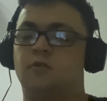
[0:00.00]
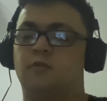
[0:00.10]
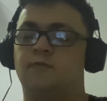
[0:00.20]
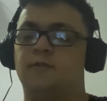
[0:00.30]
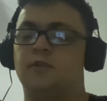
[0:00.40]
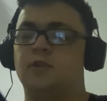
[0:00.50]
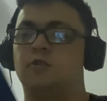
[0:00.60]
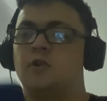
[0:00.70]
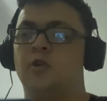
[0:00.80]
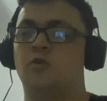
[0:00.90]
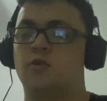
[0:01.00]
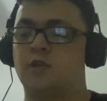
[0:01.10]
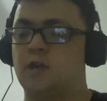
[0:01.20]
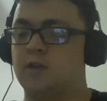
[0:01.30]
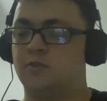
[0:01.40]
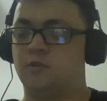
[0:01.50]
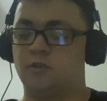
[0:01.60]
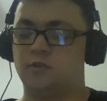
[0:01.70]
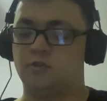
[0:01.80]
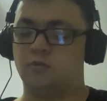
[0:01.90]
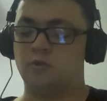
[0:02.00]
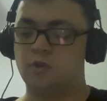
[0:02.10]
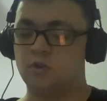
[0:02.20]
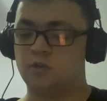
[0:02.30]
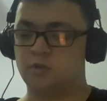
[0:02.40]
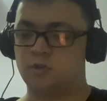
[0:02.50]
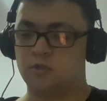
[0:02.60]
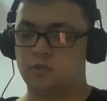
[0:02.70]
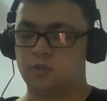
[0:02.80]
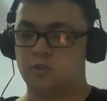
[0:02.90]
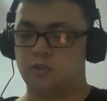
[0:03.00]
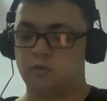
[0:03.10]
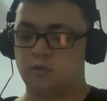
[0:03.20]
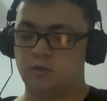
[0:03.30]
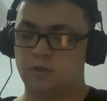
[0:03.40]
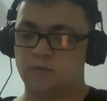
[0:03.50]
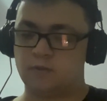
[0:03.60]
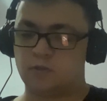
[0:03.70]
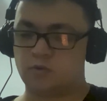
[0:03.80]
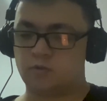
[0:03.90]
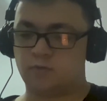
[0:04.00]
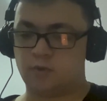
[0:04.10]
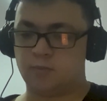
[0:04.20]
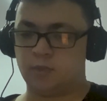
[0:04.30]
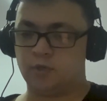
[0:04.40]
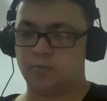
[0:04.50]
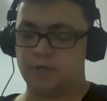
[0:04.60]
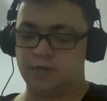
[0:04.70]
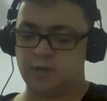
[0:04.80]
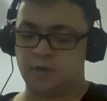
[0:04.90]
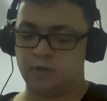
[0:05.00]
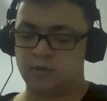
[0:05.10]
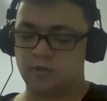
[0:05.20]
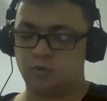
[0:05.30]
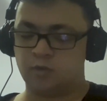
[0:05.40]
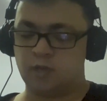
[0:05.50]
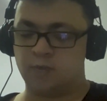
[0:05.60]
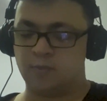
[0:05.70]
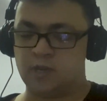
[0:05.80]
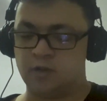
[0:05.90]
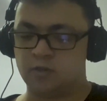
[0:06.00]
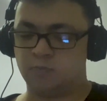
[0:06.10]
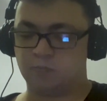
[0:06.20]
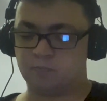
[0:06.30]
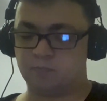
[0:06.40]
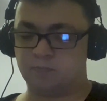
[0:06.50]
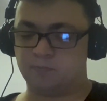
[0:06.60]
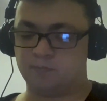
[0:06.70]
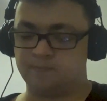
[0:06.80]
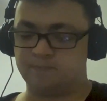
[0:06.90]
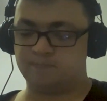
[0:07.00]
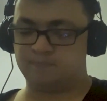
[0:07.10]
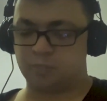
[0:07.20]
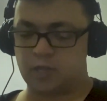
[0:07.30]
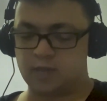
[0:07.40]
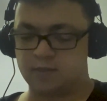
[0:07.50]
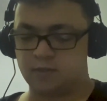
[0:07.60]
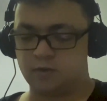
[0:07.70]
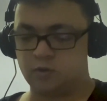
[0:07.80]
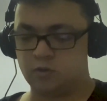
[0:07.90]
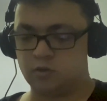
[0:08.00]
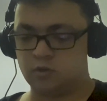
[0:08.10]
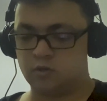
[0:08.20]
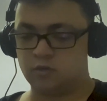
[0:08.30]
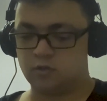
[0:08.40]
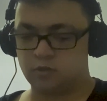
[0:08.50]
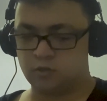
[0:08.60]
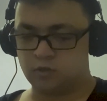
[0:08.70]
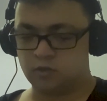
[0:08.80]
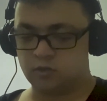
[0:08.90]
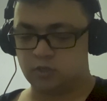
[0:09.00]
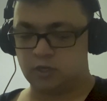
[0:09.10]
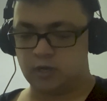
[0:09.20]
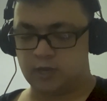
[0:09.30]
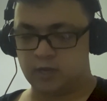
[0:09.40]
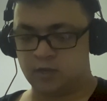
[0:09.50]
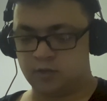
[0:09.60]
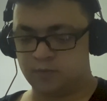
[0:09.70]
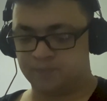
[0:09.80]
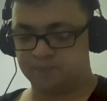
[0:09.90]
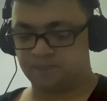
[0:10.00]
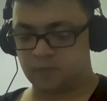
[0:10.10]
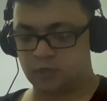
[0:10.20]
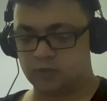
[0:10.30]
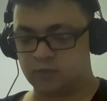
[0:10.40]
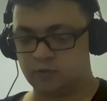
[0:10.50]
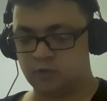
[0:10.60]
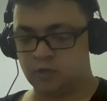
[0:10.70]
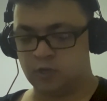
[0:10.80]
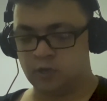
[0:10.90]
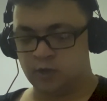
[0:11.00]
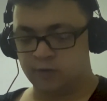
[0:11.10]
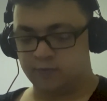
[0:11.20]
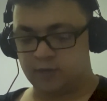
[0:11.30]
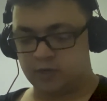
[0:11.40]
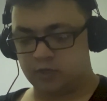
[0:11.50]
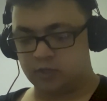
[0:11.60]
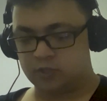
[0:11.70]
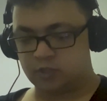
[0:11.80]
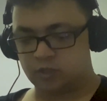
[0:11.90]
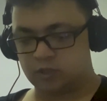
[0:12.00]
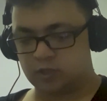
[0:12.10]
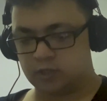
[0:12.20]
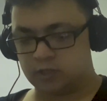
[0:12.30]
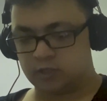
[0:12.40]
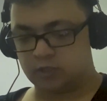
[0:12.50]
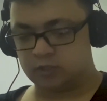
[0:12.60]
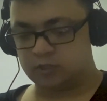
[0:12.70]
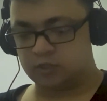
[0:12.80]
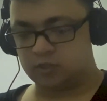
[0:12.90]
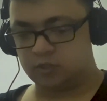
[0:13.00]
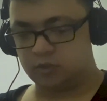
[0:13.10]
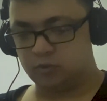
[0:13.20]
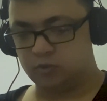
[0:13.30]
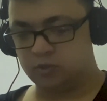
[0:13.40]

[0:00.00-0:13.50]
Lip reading: Obviously they're not noise canceling, so I'm gonna have to turn the volume a little bit down. I don't want to have my ears blasted today. Let's find a good song that I like to listen to.